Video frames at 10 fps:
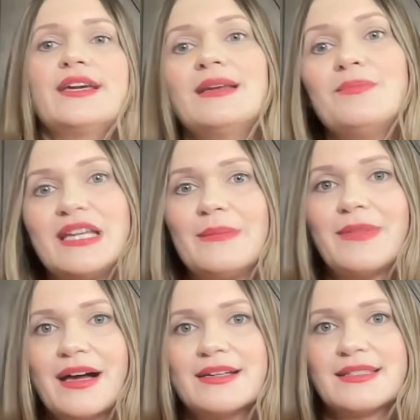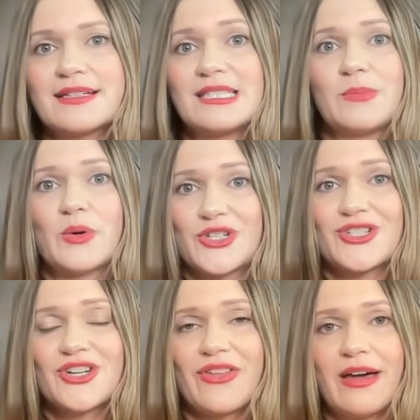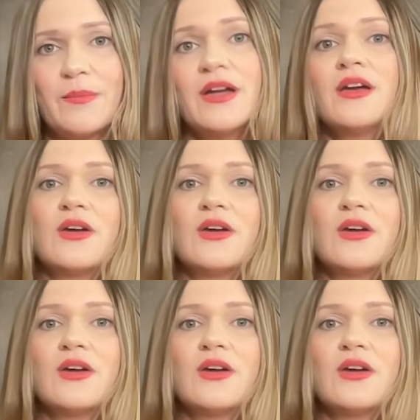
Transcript: can minimize exposure to them,